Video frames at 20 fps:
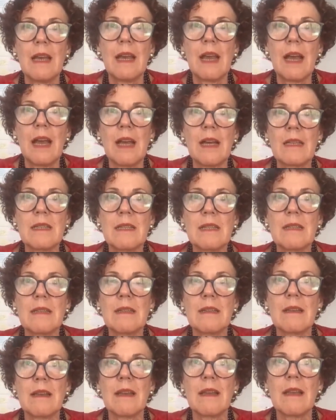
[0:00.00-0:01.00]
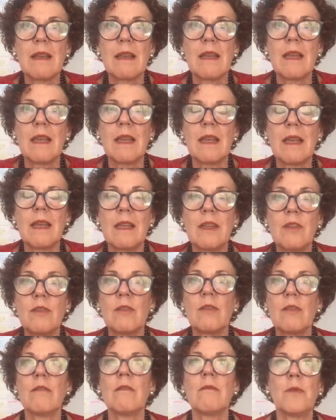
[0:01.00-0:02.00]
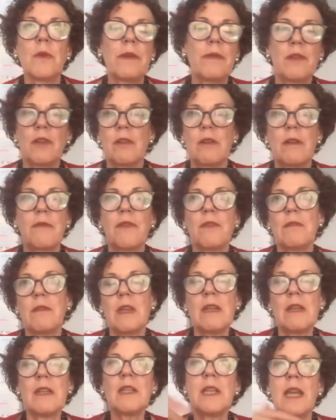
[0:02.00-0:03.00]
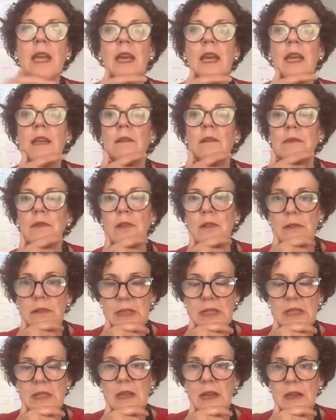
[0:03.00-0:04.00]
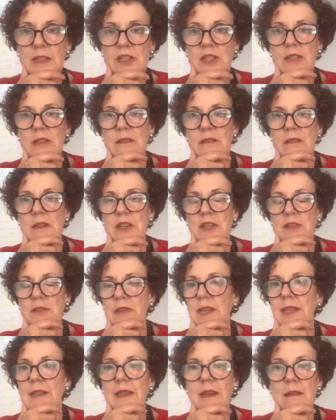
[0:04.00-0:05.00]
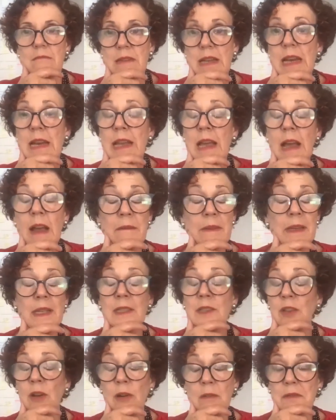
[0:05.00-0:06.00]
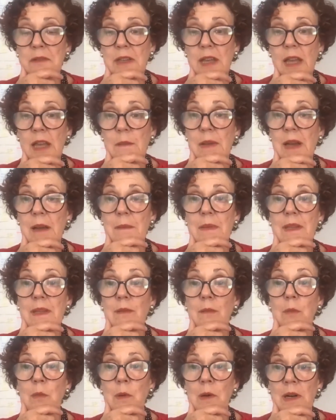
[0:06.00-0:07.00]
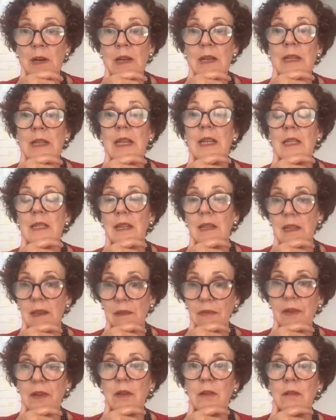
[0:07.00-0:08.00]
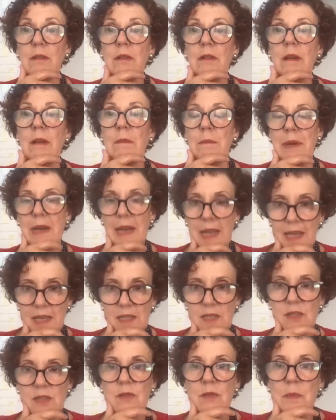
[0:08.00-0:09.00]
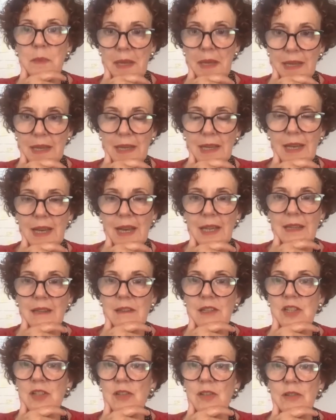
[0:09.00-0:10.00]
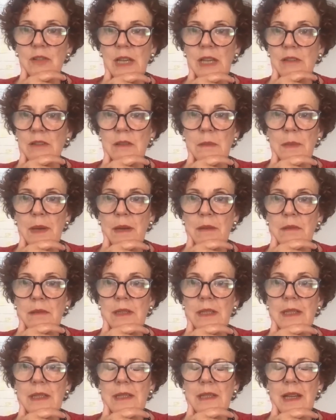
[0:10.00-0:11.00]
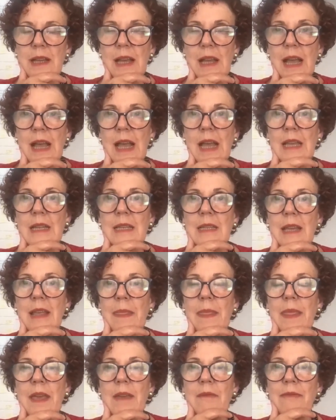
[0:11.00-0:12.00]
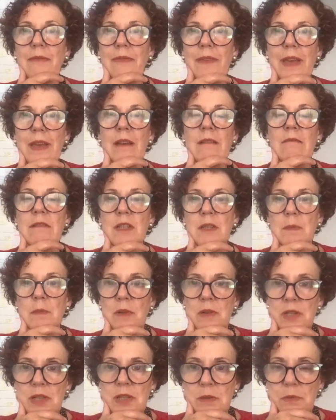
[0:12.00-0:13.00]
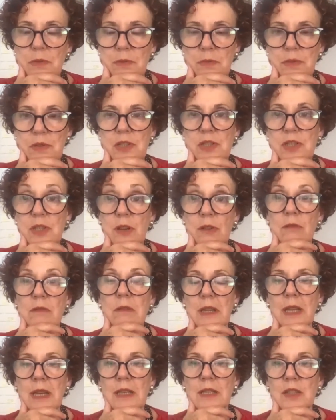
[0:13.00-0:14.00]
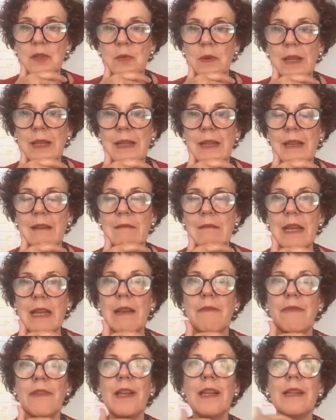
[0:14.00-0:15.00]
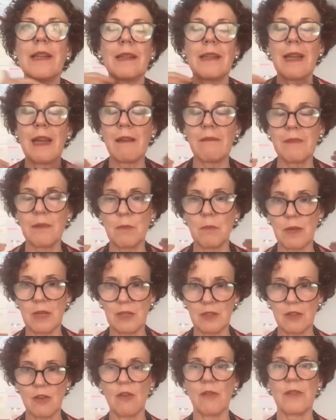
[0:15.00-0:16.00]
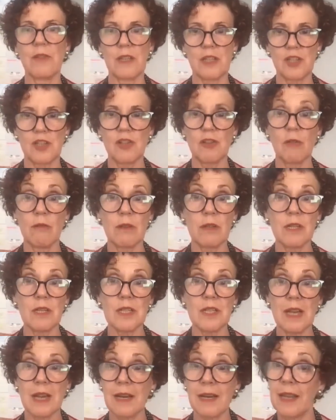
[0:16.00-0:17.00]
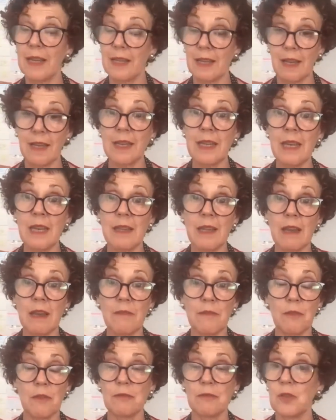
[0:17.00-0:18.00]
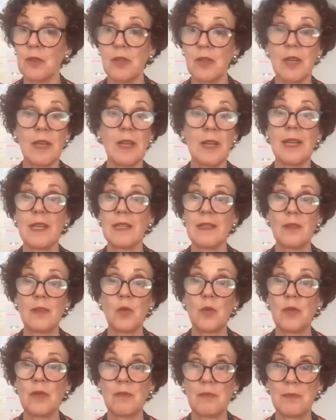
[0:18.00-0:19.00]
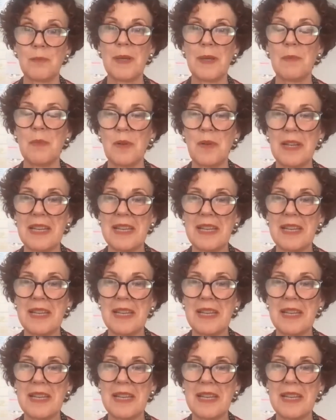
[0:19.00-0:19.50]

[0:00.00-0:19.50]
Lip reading: as you know, we've got a few years ahead of all this young generation, that they're really having a tough time. I mean, the world is a difficult place to be, and there is no doubt about it. And they feel responsible, which is a good thing as well. They really feel that they have the world on their shoulders. And I can hear that from people in